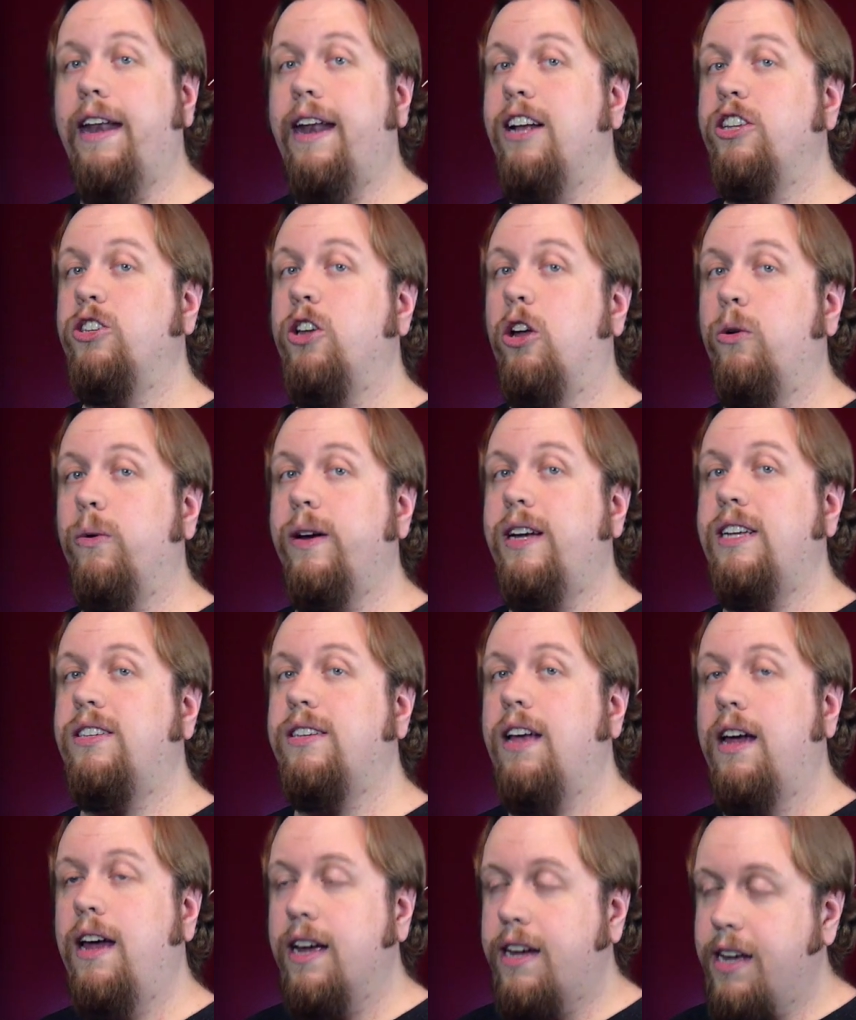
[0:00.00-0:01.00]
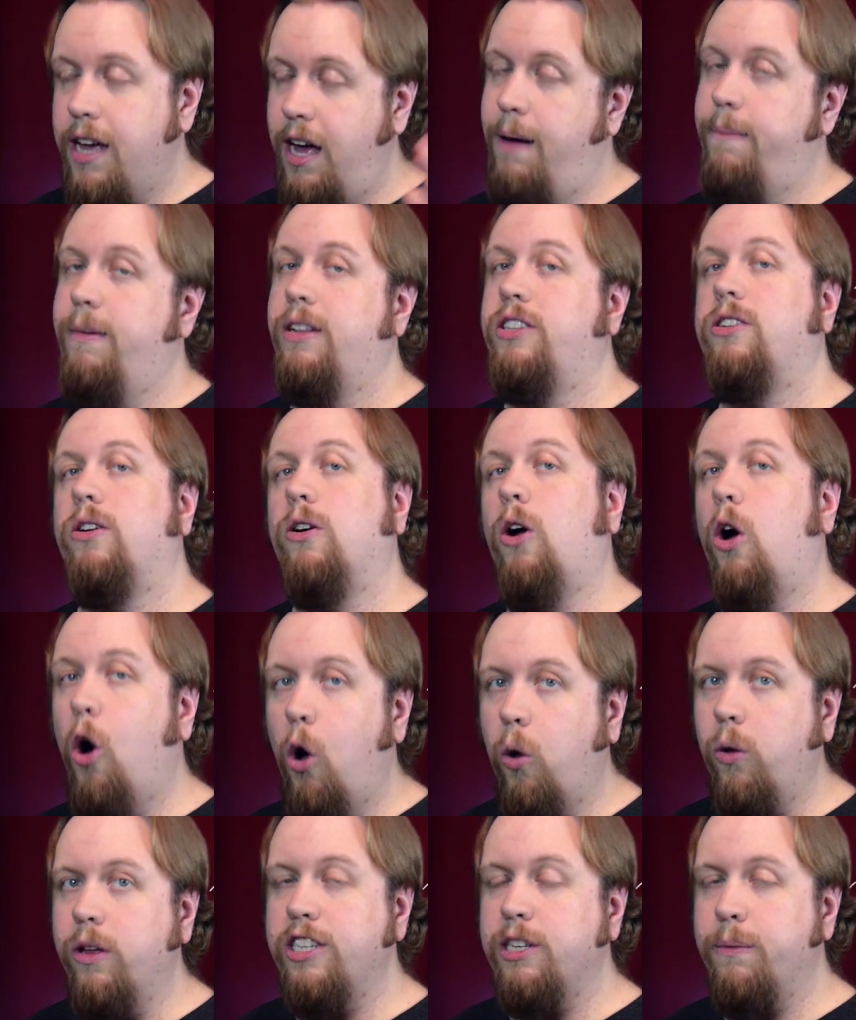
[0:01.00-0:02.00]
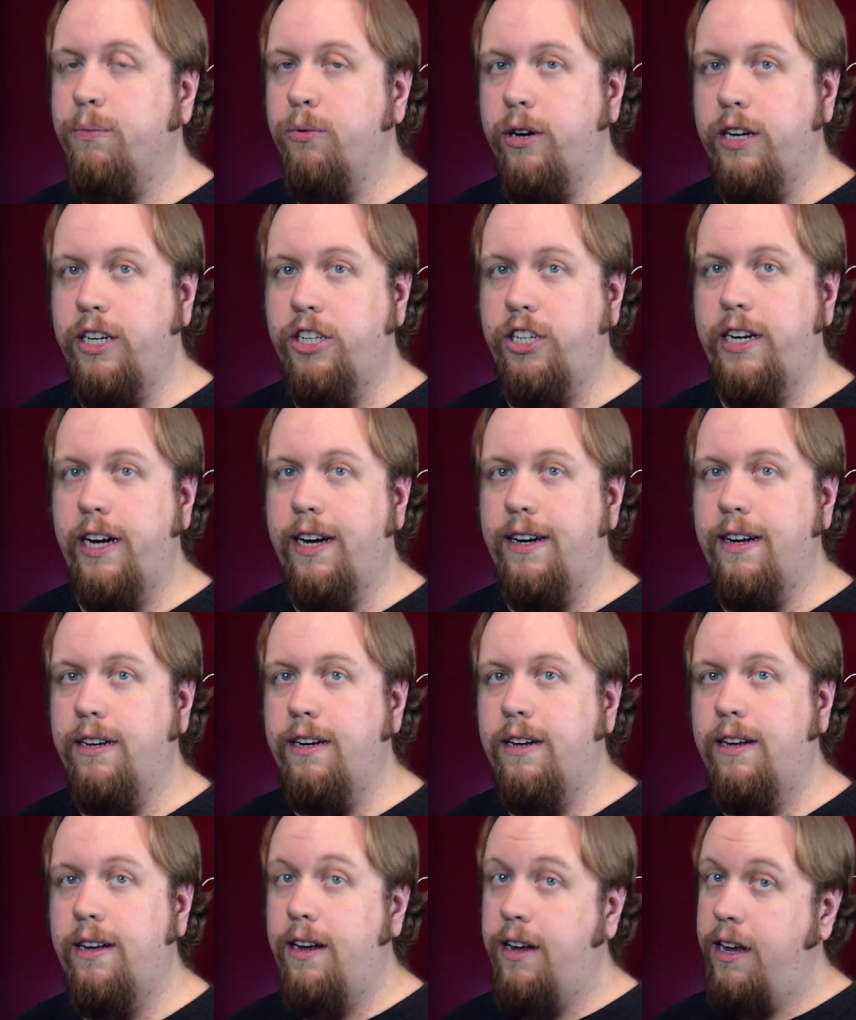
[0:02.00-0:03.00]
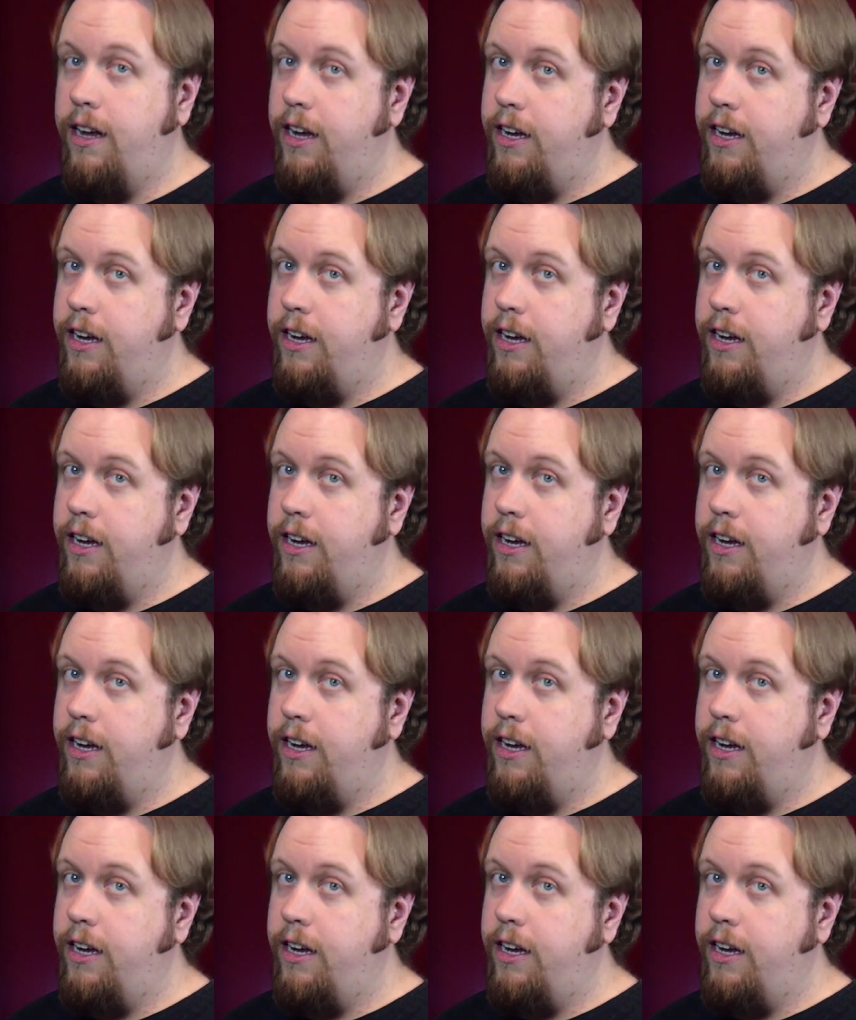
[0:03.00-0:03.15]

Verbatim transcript: And as always, comments are always appreciated.